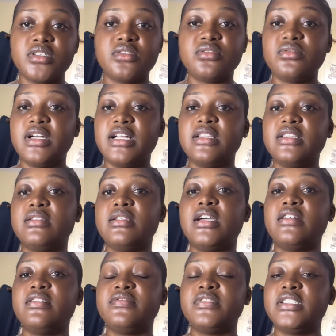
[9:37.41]
So I'll
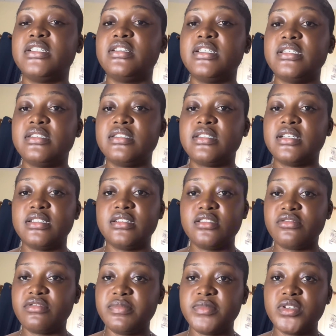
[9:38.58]
have it list on the
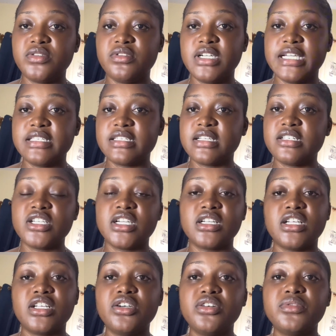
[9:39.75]
screen so you guys can check
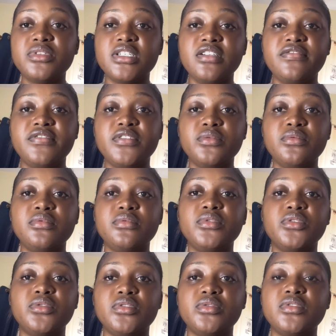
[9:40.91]
that out if you
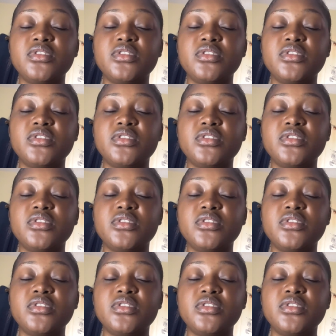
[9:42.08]
don't know.